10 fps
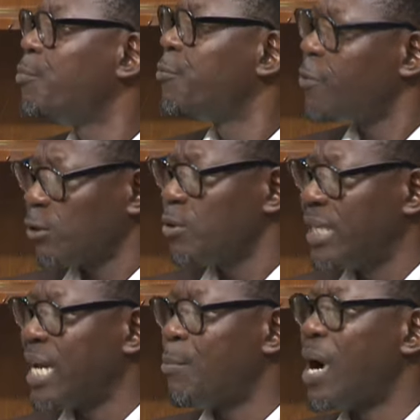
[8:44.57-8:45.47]

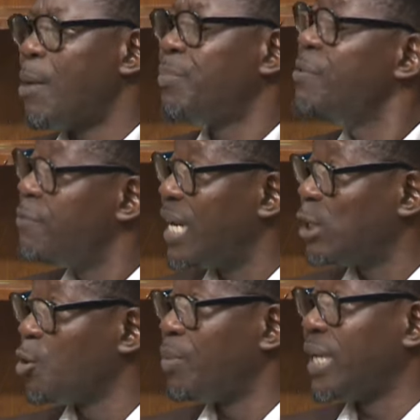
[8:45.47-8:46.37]
fortunately, I'm
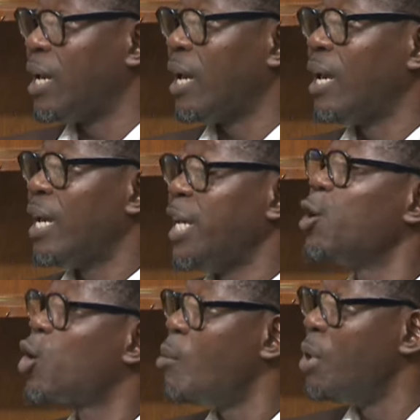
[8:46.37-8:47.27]
privileged to be the
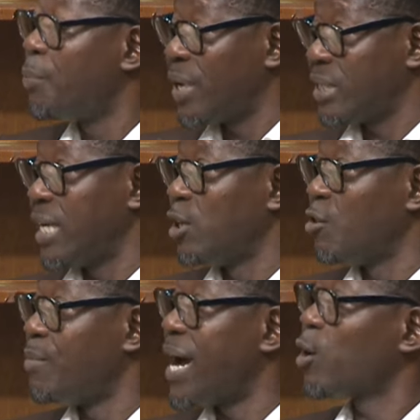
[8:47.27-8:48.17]
incoming president
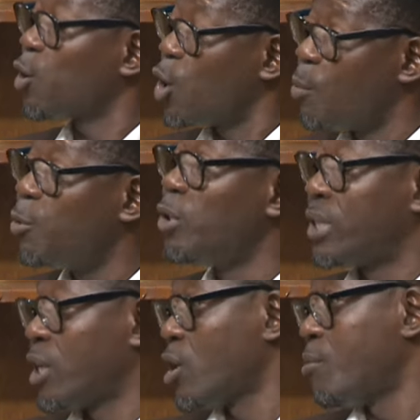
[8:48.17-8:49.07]
of my club,
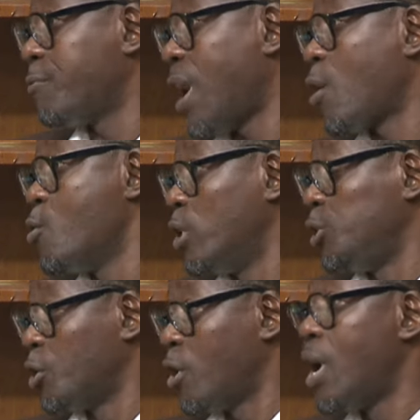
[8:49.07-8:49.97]
Rotary Club of
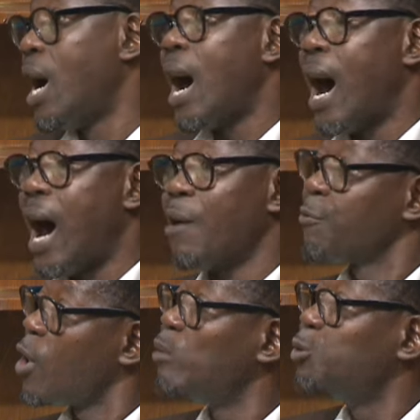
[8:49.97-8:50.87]
Akowanjo. Wow.
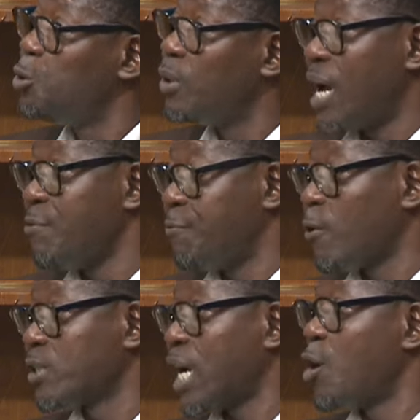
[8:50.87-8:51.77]
Come July
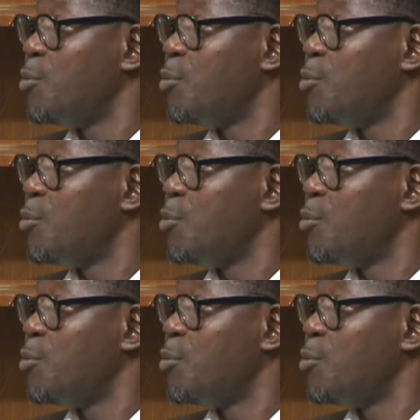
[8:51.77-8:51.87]
1st,